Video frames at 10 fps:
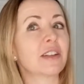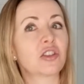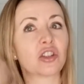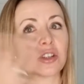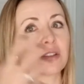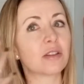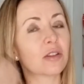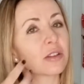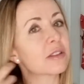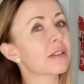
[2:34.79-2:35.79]
It just
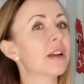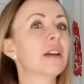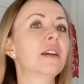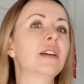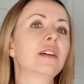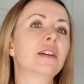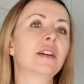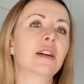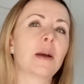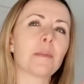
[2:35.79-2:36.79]
looks
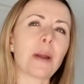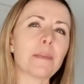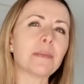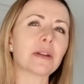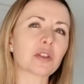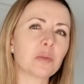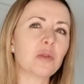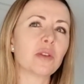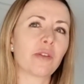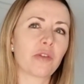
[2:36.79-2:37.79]
plumper,
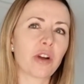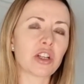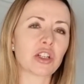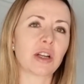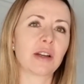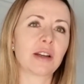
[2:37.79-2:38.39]
smoother, fresher.